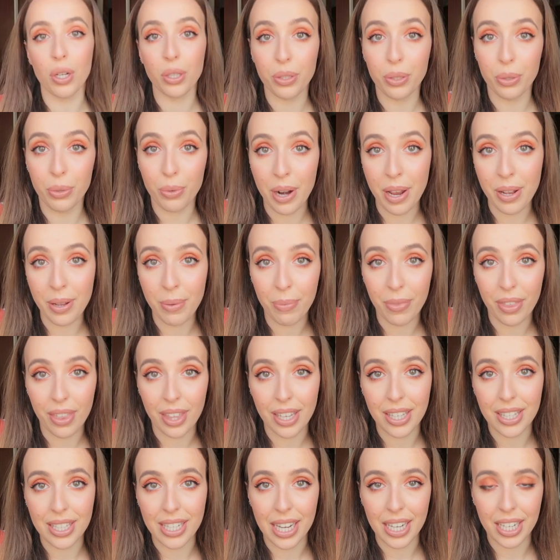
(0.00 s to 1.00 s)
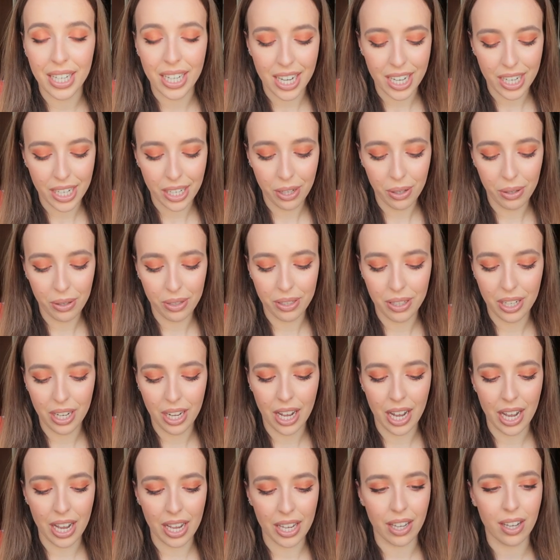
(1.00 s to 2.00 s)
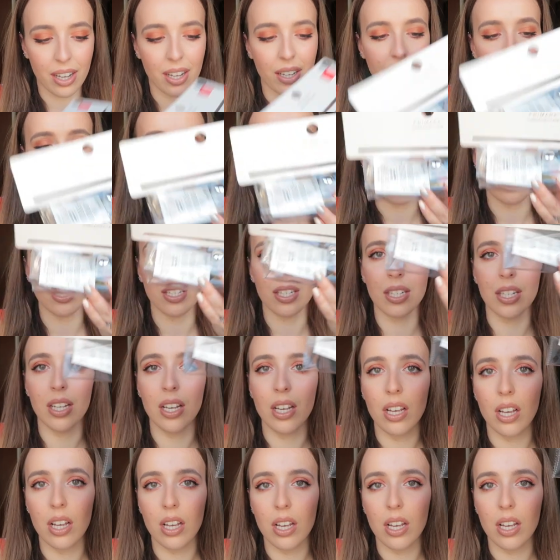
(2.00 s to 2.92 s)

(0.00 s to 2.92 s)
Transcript: on to random things I got these